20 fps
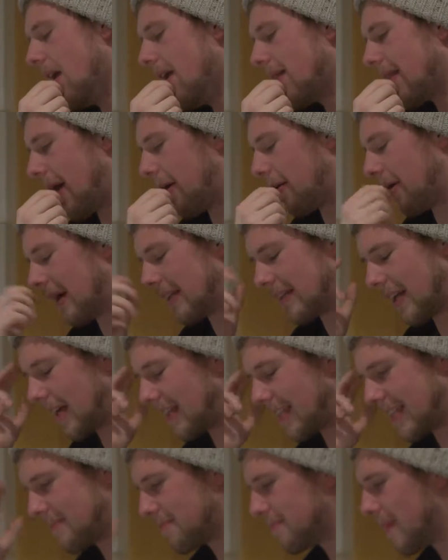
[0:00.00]
Now,
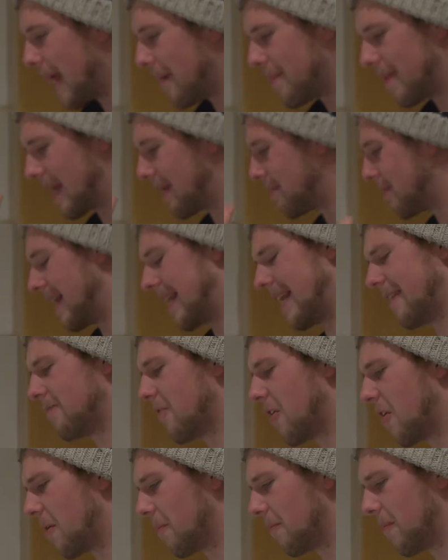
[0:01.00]
this may be completely
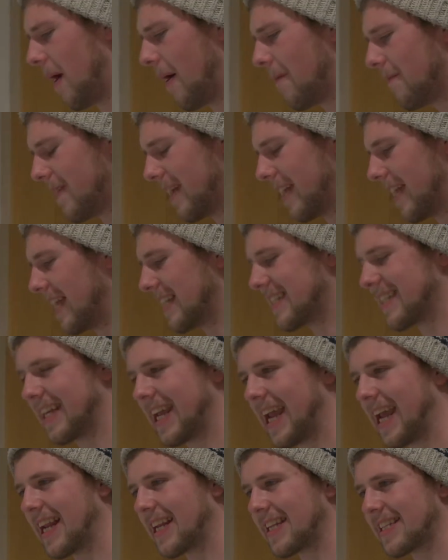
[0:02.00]
wrong, but I'm thinking
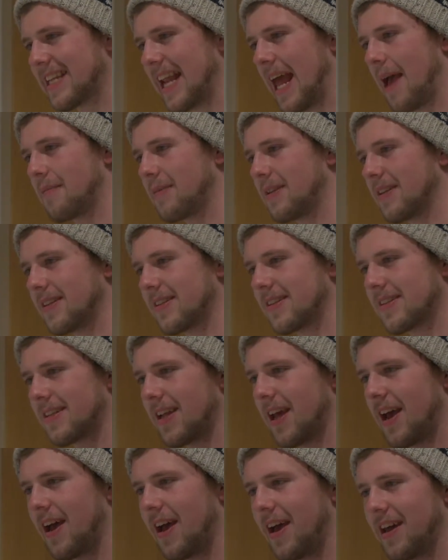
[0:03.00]
tequila
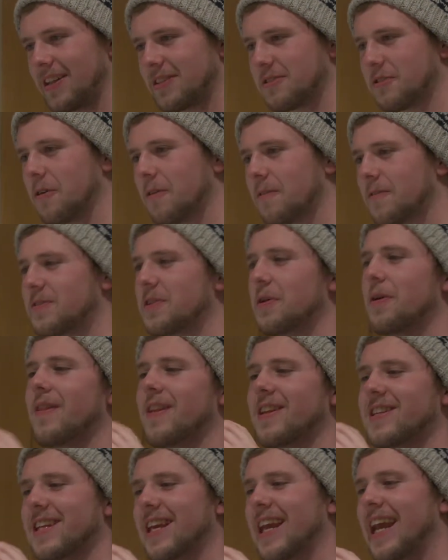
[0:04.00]
slammers. Sort of doing
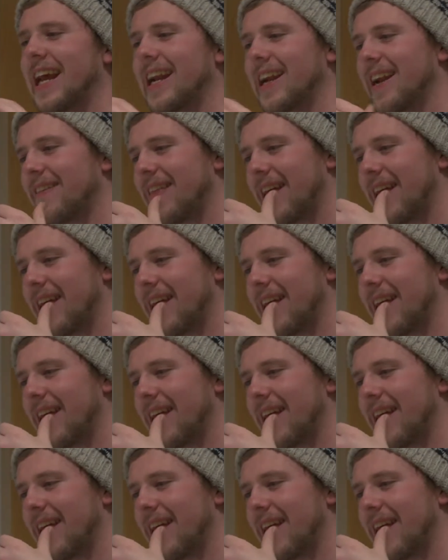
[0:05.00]
the tequila,